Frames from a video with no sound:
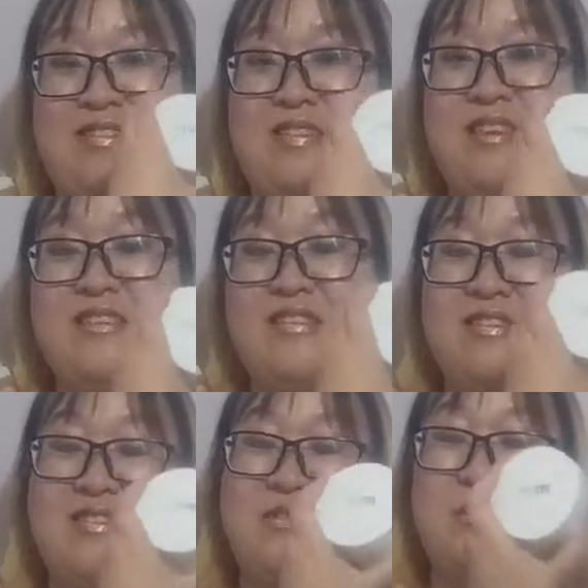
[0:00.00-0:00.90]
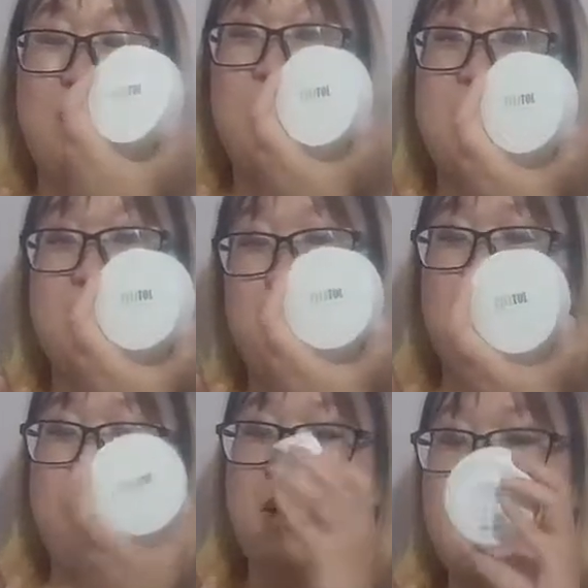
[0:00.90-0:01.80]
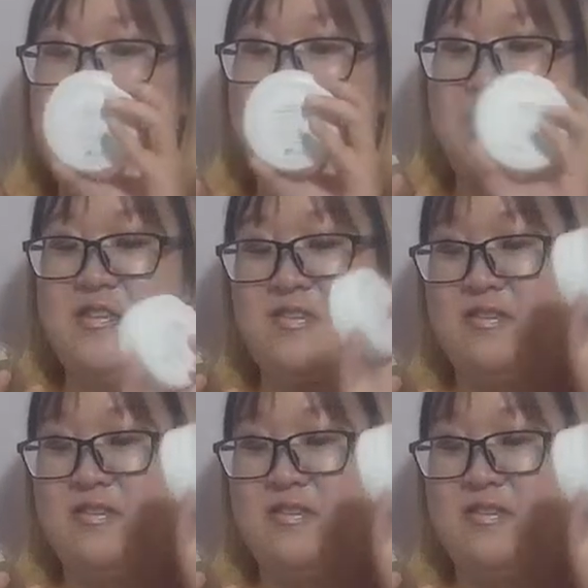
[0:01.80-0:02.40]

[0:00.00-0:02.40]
this was approved by Edward,